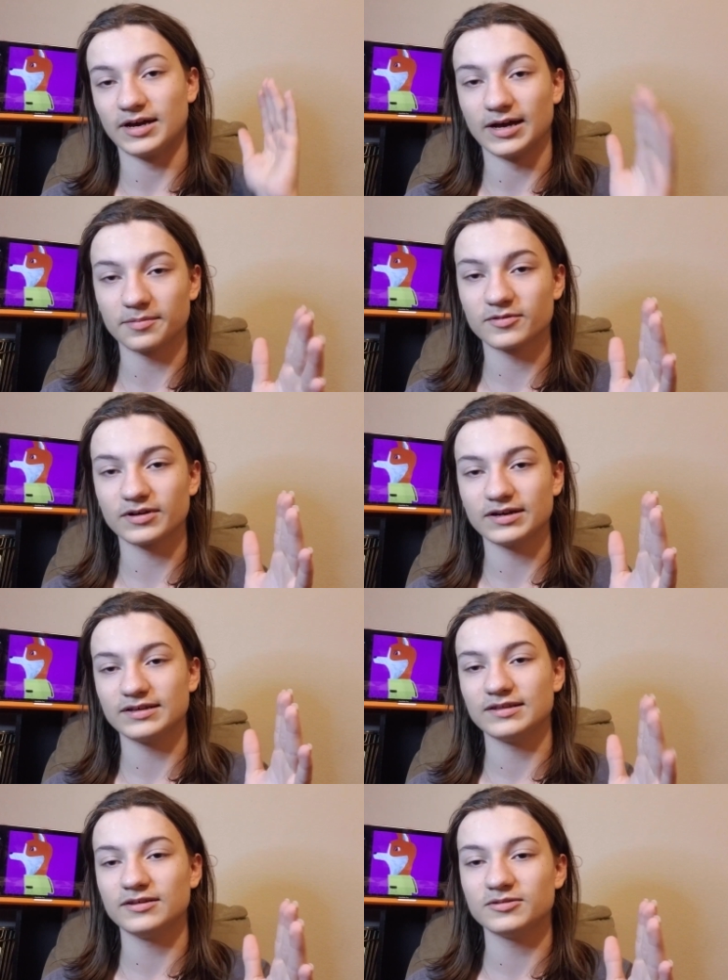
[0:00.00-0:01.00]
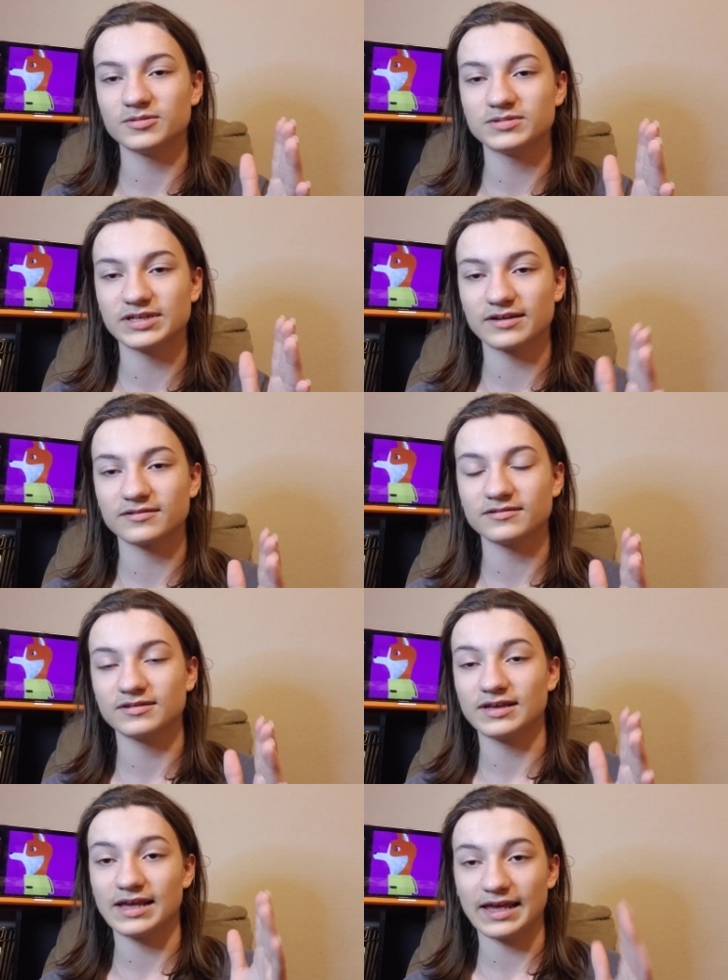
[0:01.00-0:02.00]
upgrading the YouTube channel,
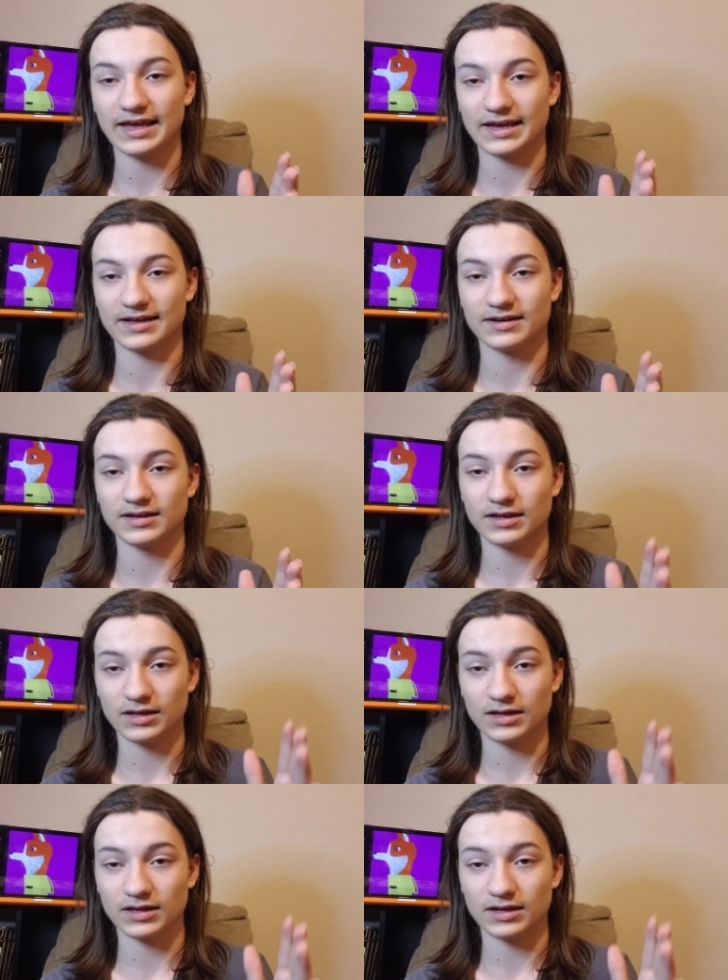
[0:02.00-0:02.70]
and